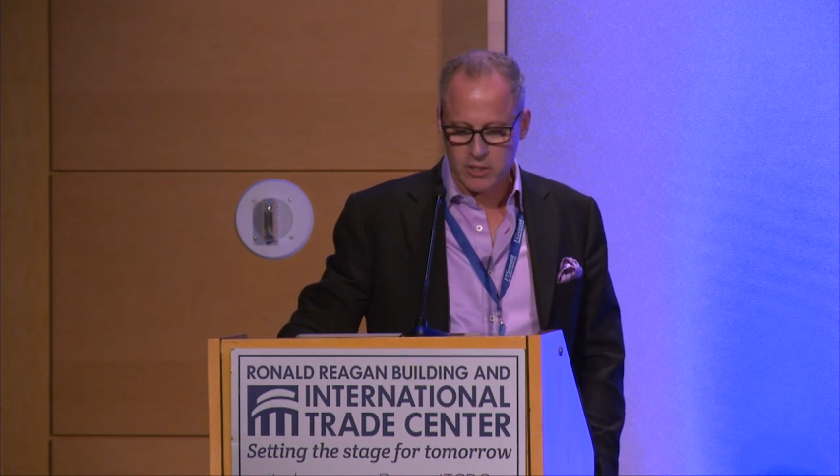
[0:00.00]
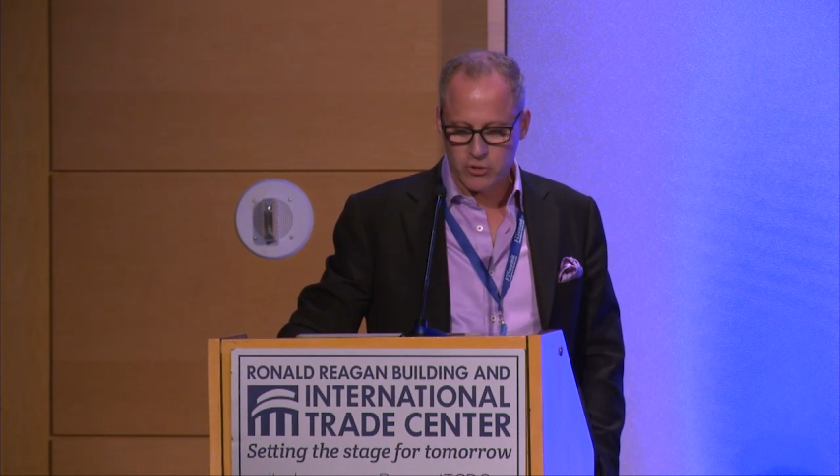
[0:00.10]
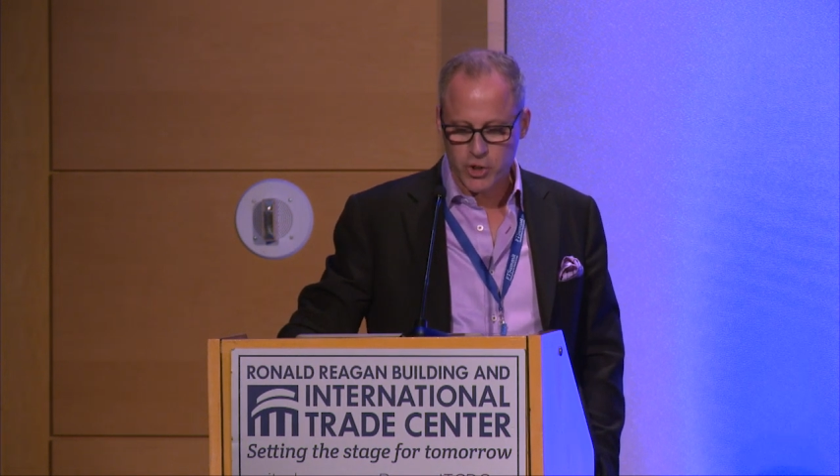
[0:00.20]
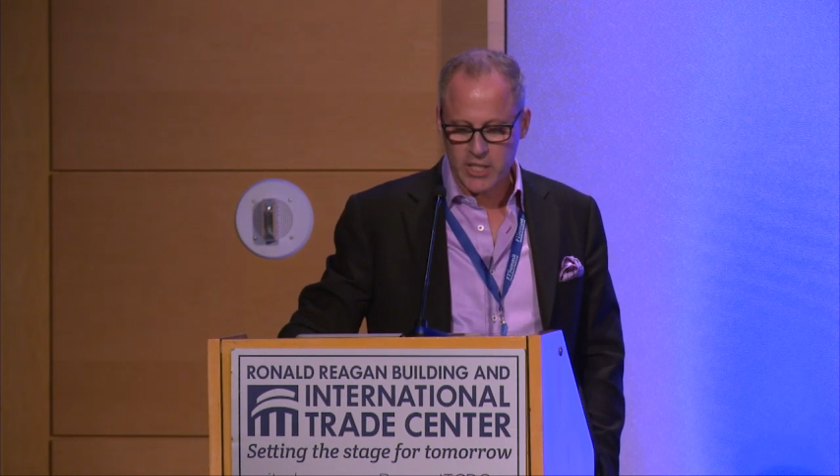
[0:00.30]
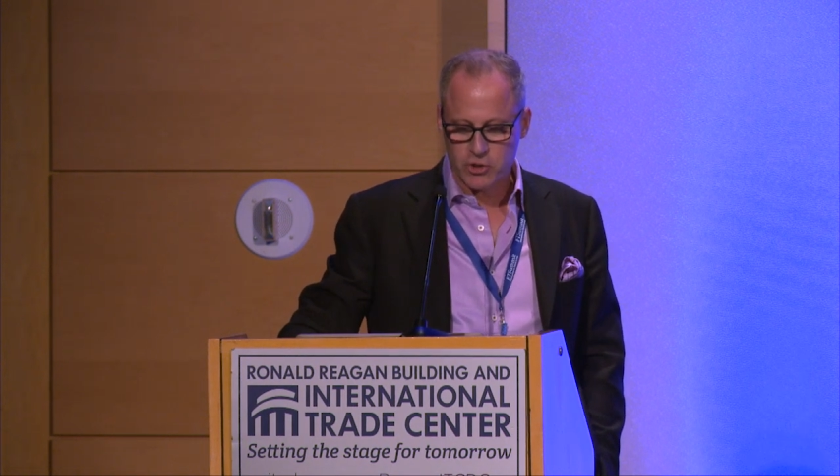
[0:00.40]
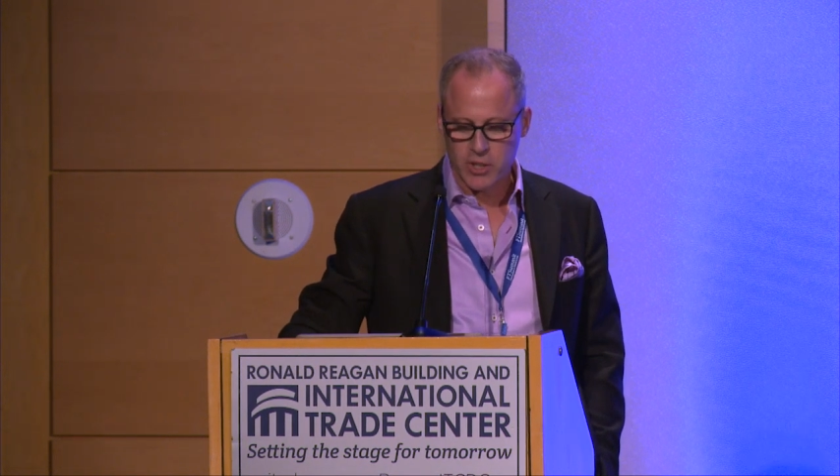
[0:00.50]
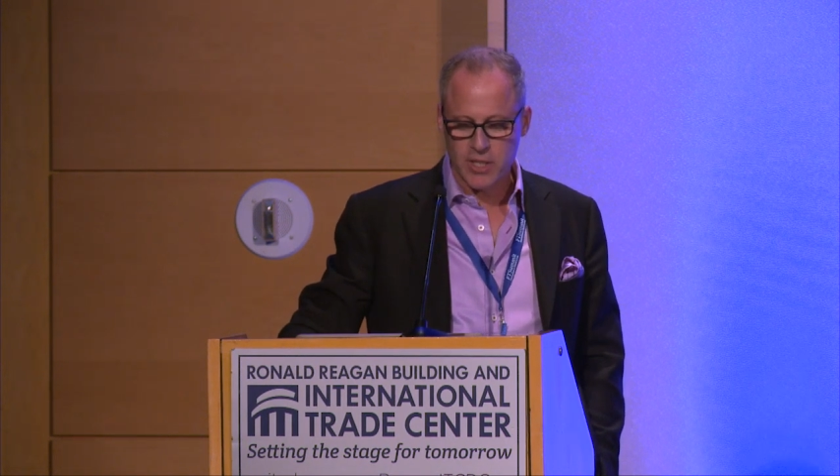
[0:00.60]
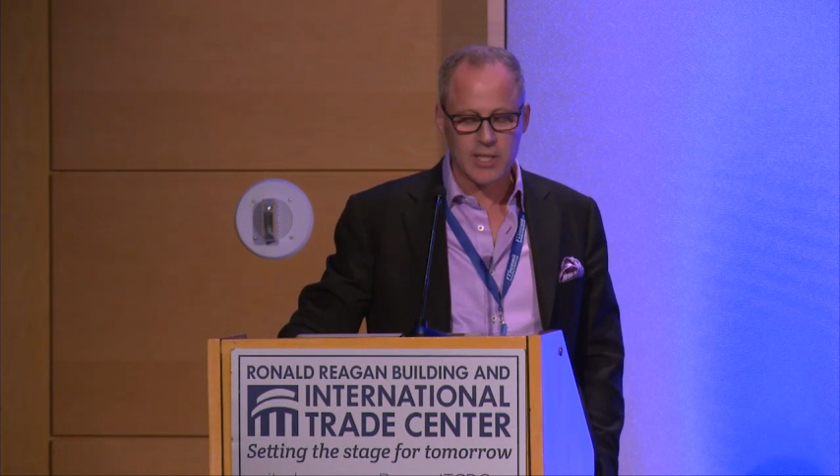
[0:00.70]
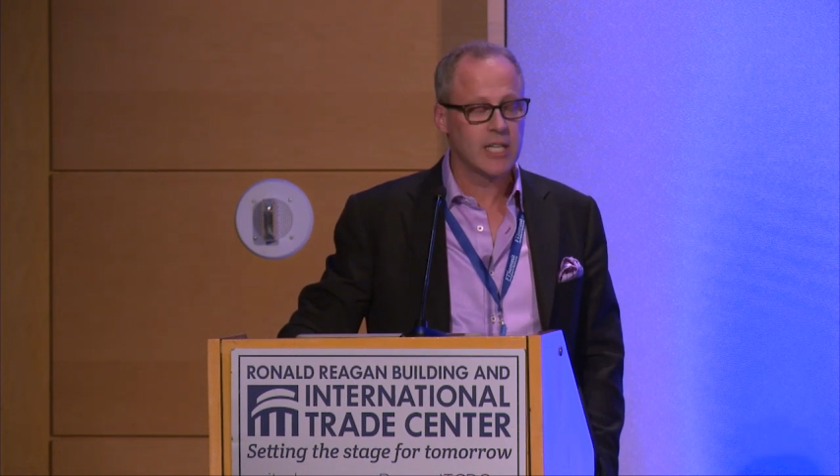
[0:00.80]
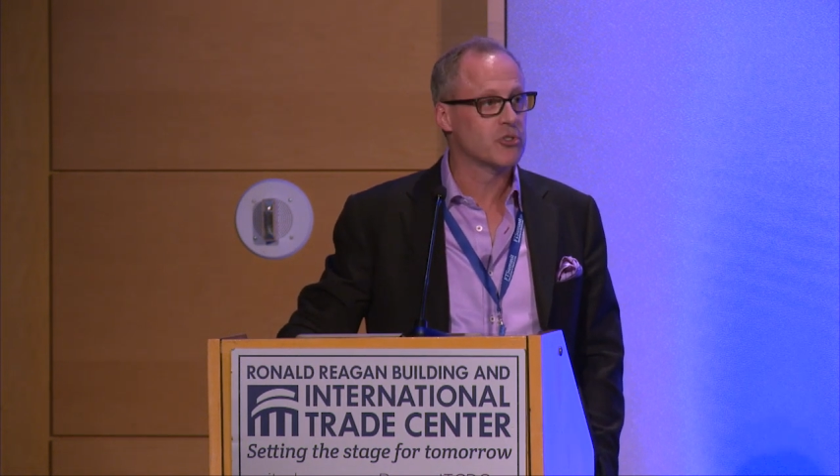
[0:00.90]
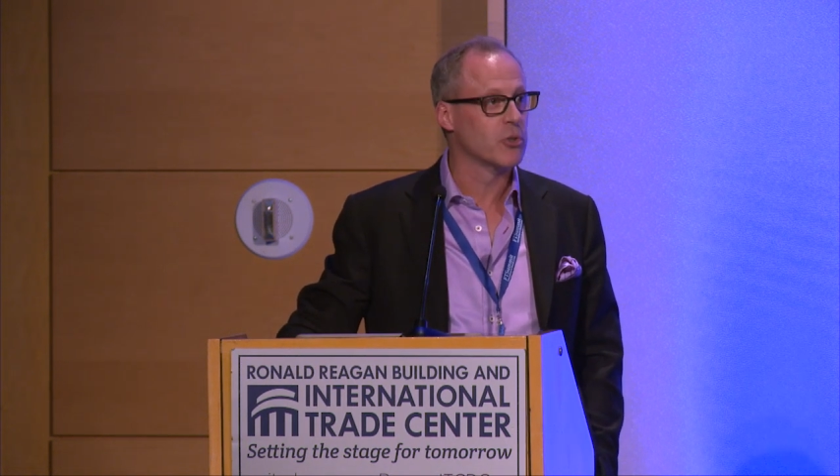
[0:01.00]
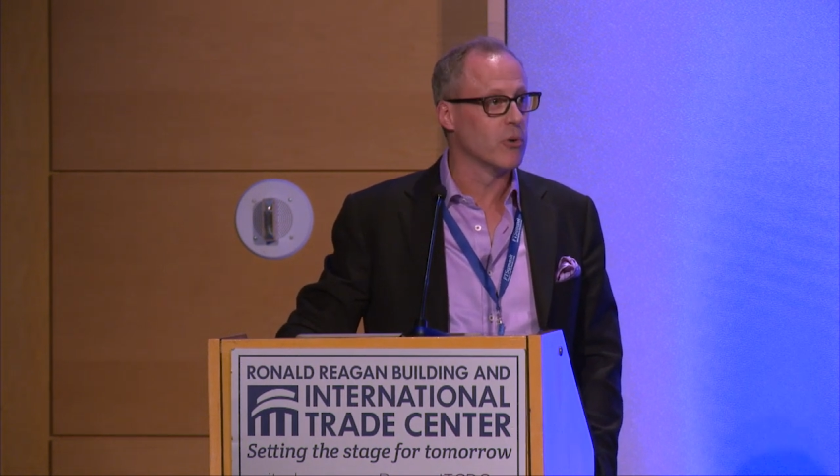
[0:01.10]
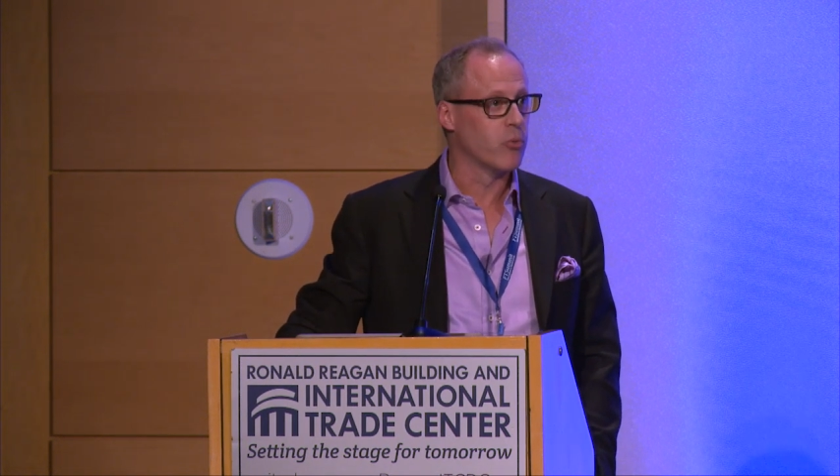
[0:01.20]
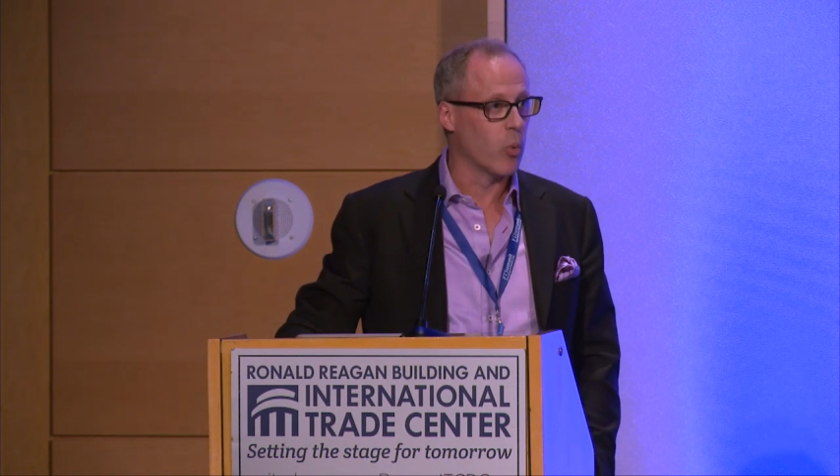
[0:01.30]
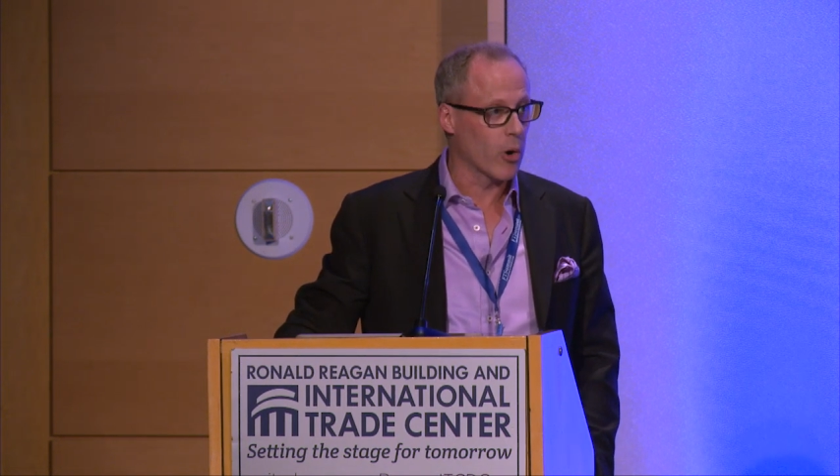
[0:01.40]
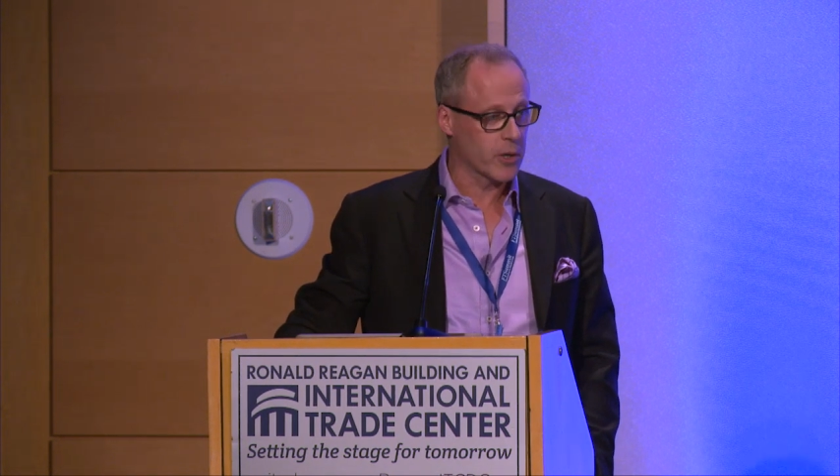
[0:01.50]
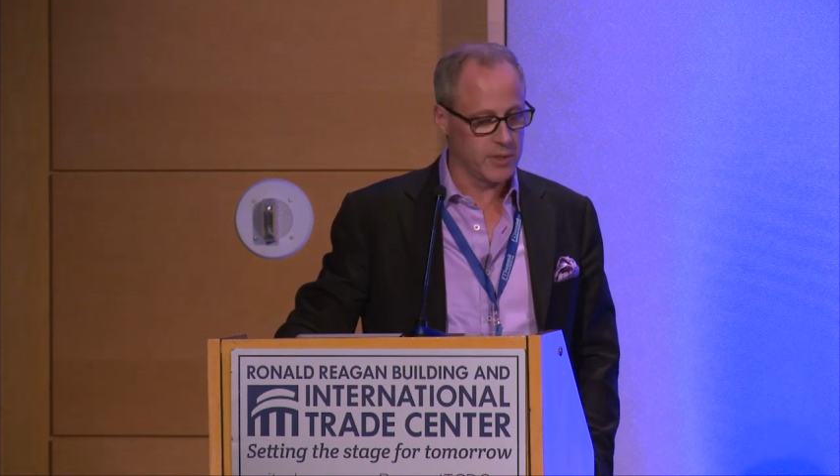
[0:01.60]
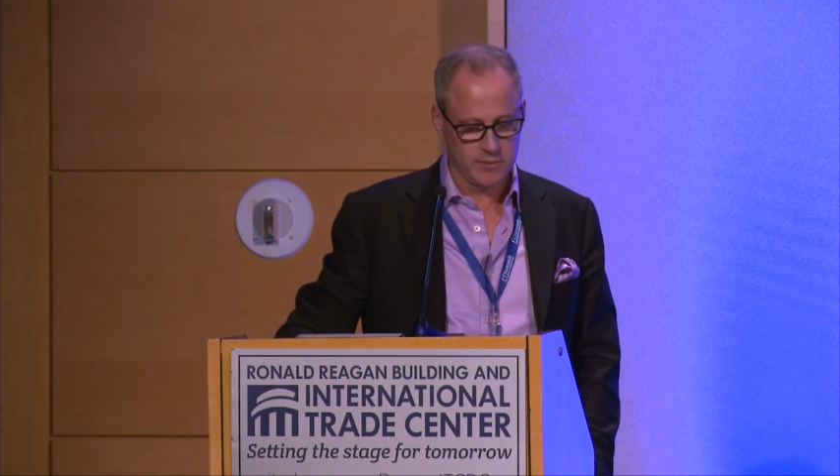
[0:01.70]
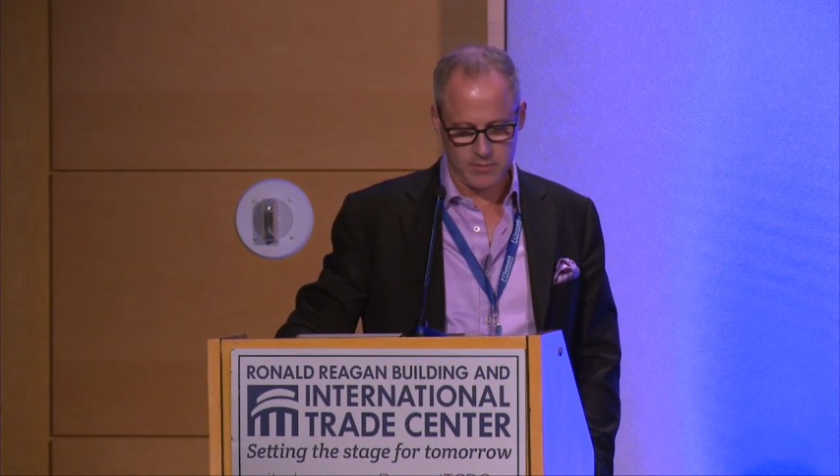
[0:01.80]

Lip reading: in changing the nature of work.